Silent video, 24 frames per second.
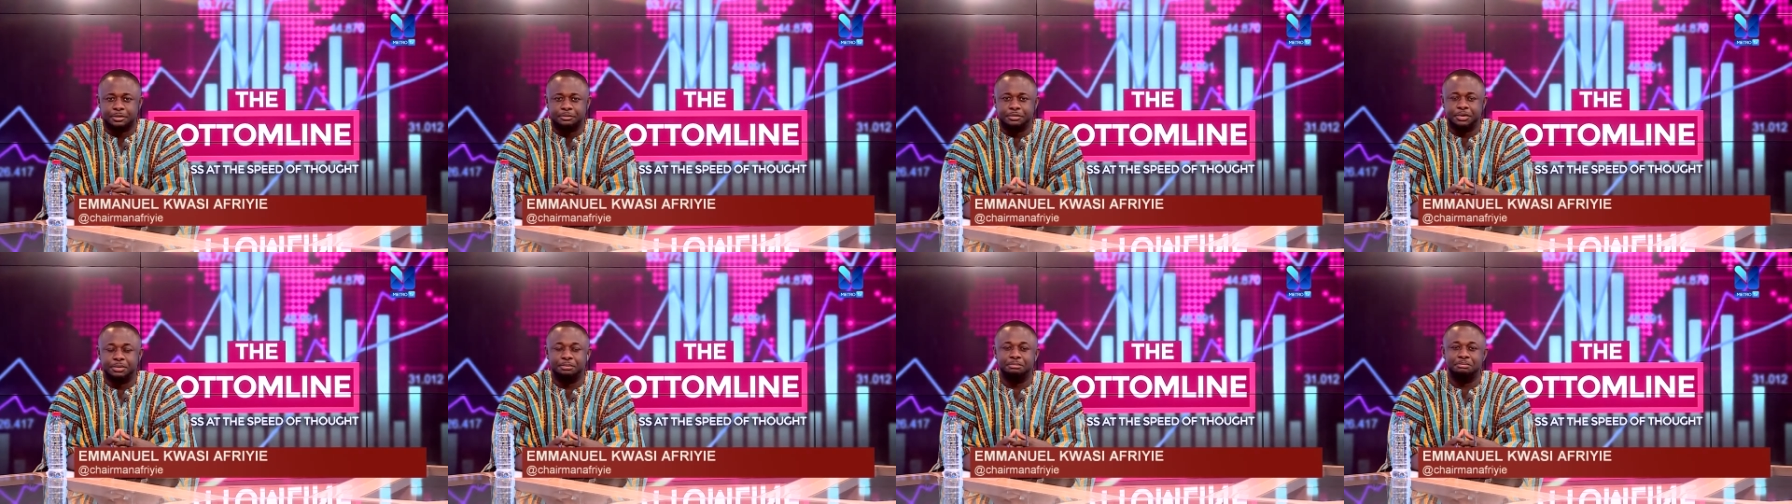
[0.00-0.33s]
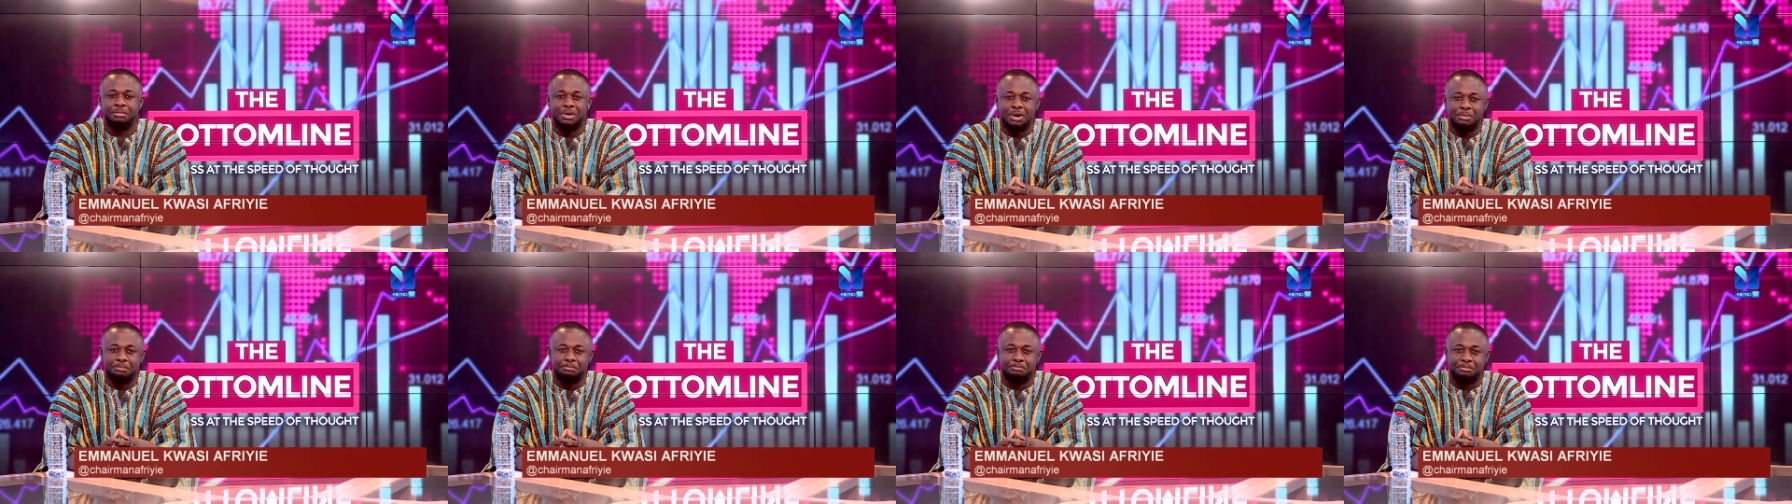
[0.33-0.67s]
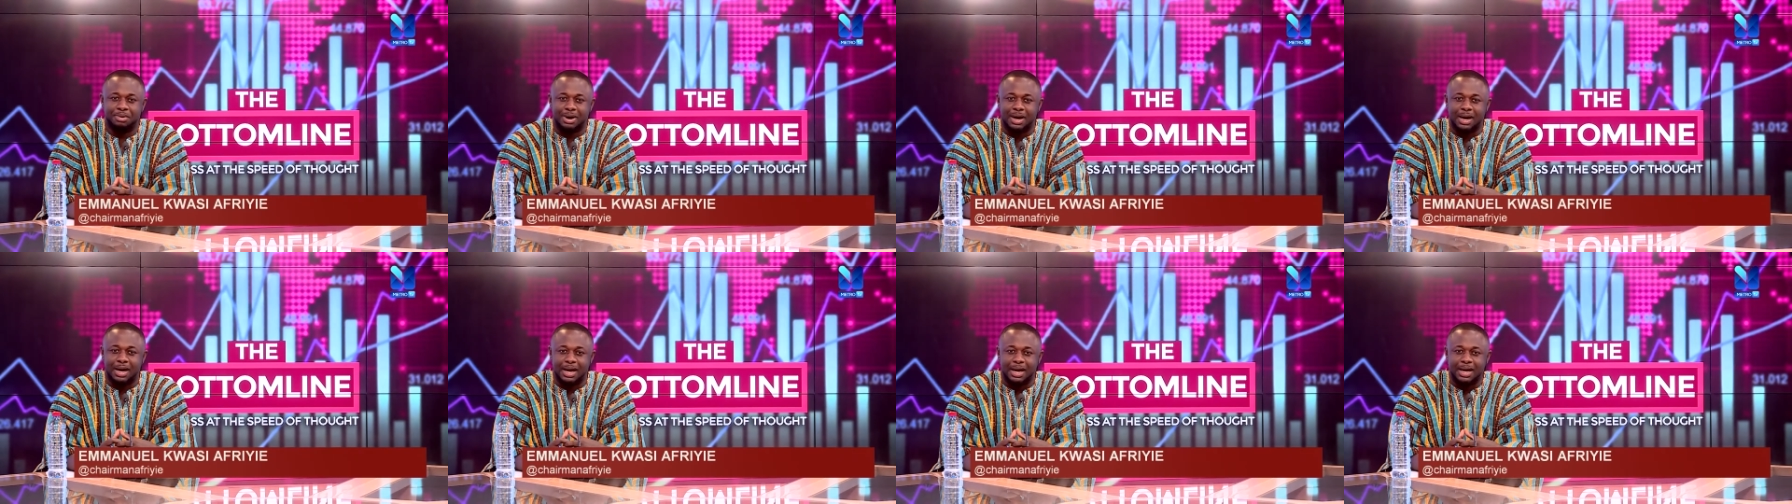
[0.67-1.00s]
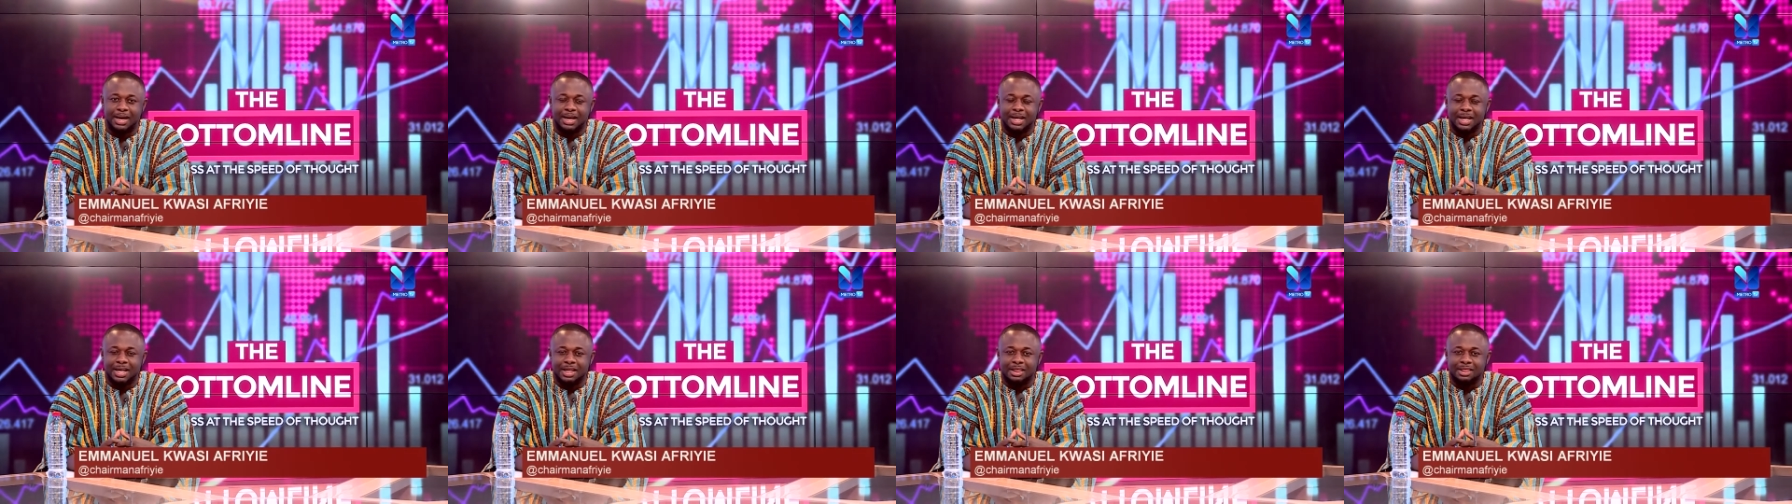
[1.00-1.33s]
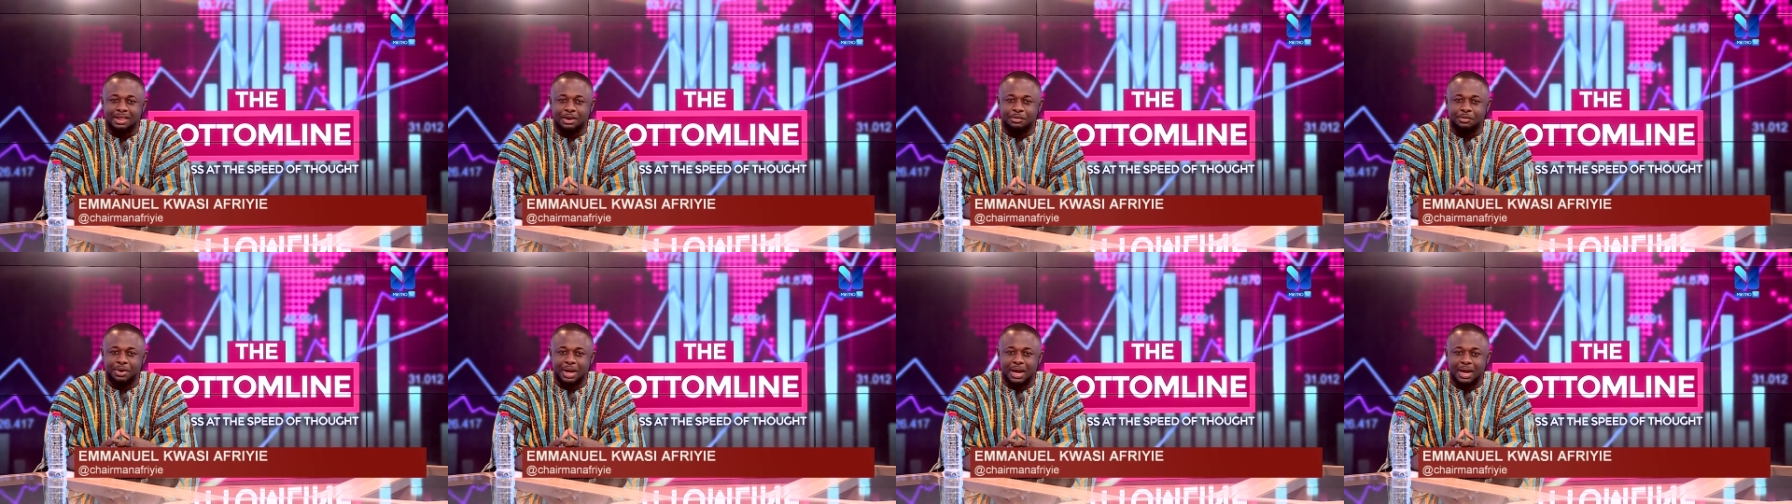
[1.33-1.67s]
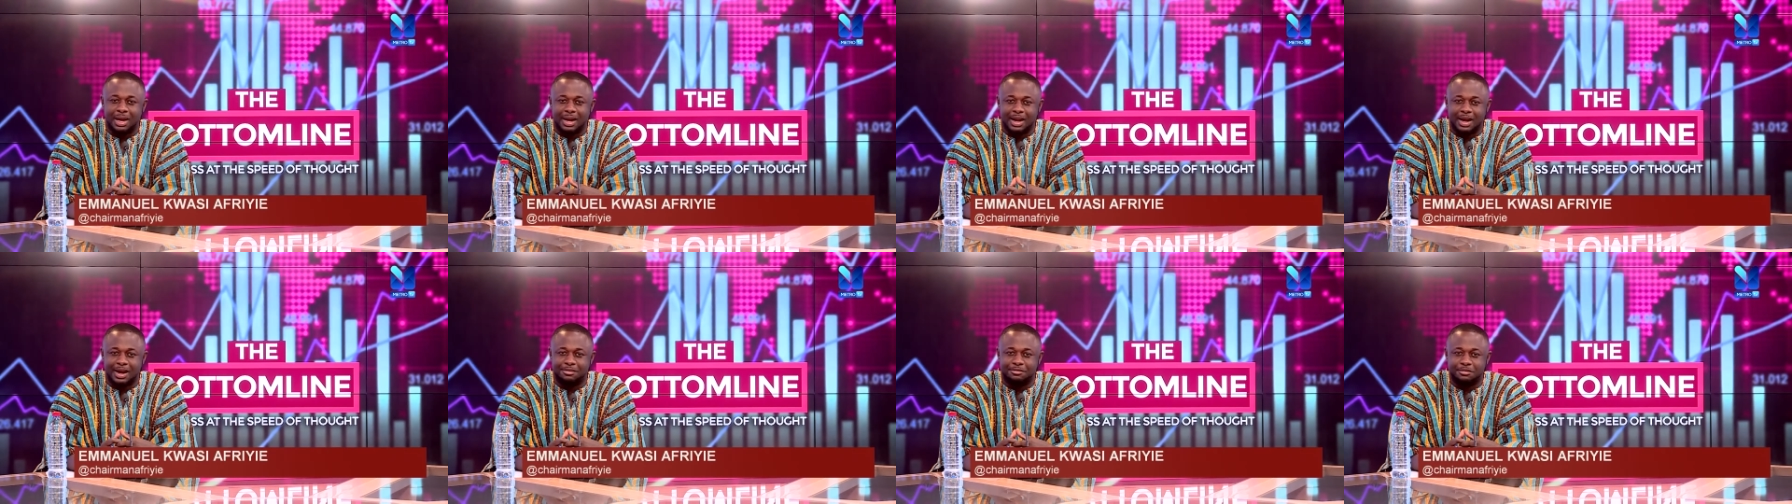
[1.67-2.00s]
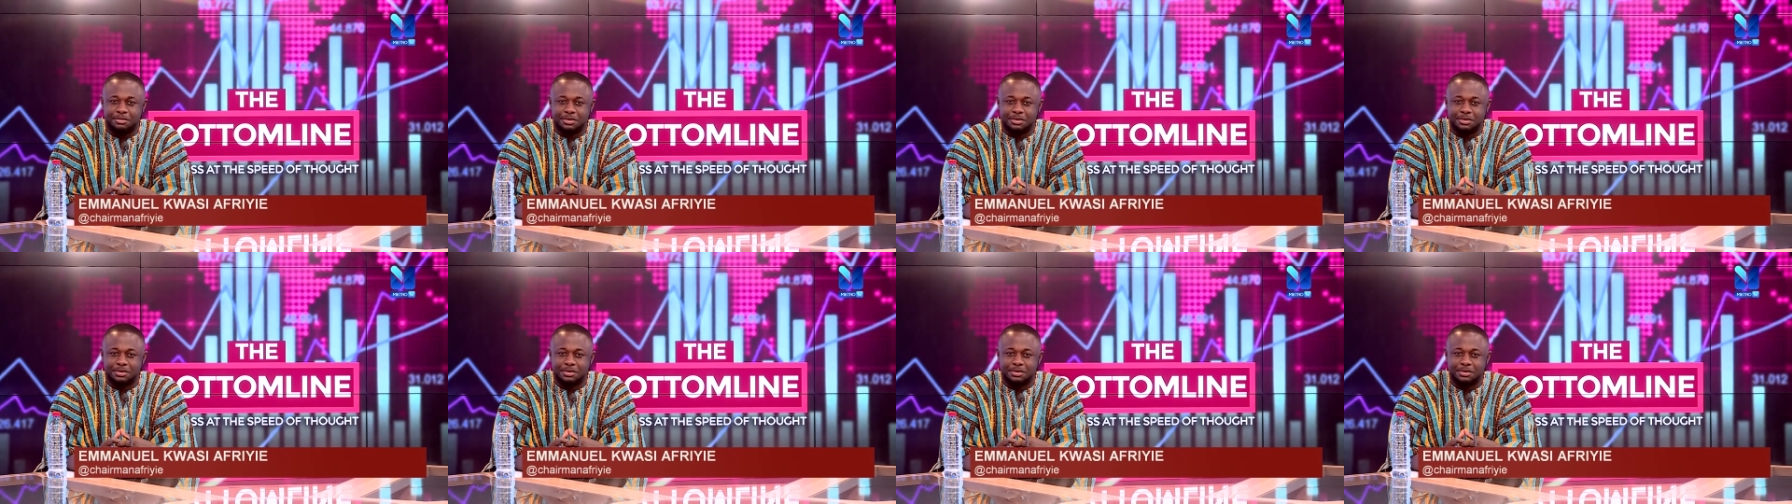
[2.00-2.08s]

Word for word: Remember that we are live